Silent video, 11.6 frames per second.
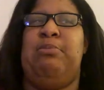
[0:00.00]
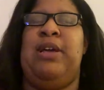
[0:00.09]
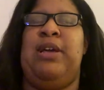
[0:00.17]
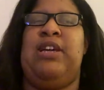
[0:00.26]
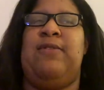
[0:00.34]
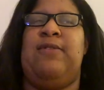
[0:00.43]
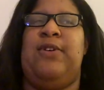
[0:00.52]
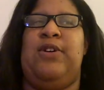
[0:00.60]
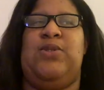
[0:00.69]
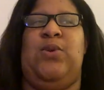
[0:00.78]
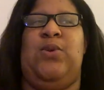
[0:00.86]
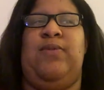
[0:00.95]
give her
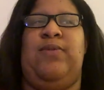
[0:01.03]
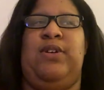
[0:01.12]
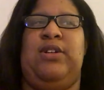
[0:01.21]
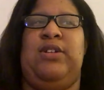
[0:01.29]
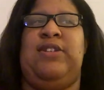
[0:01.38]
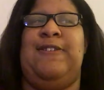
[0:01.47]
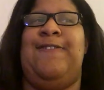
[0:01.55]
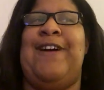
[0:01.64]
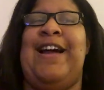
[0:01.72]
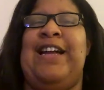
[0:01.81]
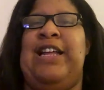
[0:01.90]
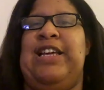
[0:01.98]
sort of a
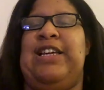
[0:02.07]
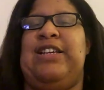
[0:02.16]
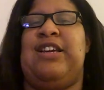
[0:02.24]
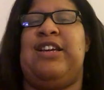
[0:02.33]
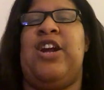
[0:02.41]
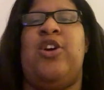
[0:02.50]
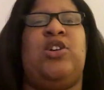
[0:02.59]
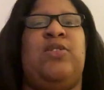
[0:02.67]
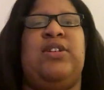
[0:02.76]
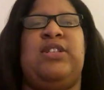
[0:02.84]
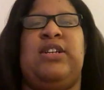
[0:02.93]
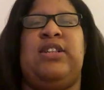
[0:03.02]
defining
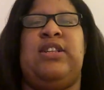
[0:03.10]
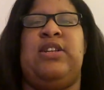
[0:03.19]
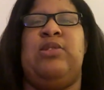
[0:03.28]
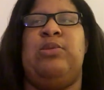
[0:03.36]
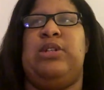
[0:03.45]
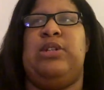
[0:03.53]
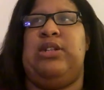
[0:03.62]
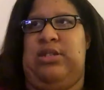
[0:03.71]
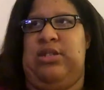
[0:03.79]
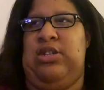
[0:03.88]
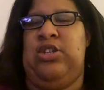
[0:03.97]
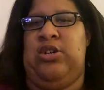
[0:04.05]
characteristic, then
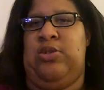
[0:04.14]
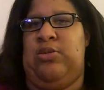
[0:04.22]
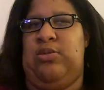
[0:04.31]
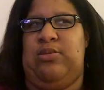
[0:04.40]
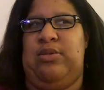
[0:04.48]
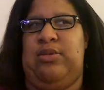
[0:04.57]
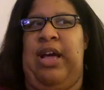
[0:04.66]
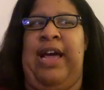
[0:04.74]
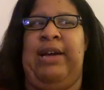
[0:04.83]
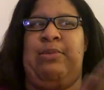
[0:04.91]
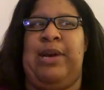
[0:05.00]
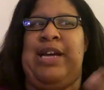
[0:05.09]

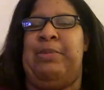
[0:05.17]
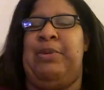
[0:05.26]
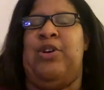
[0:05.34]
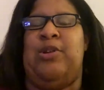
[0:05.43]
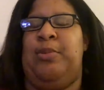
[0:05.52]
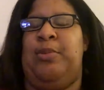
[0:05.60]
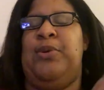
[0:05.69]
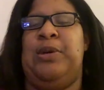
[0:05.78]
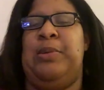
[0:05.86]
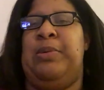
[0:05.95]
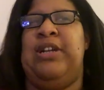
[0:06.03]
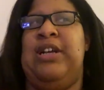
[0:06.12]
I could be on
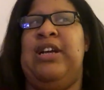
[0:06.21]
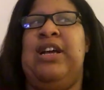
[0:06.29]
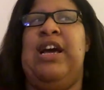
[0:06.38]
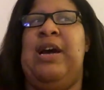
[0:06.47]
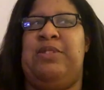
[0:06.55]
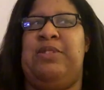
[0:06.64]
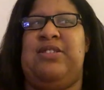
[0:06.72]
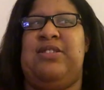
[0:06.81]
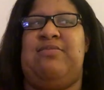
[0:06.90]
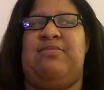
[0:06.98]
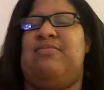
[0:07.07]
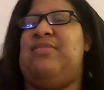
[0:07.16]
board. But I'm just
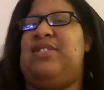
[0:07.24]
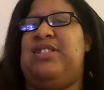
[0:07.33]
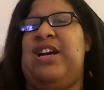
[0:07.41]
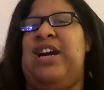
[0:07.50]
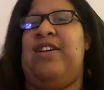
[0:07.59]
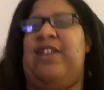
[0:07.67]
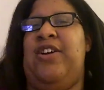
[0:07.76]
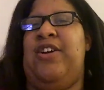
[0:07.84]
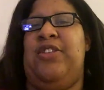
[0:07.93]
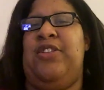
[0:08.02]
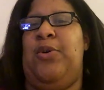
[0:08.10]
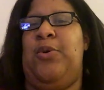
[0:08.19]
tired of
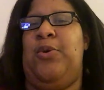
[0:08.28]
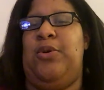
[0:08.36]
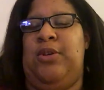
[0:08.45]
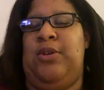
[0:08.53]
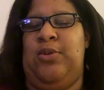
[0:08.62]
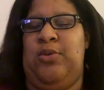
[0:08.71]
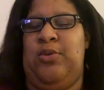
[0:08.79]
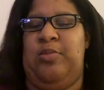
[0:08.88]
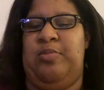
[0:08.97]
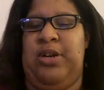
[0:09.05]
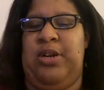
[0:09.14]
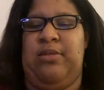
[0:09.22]
hearing the old Brett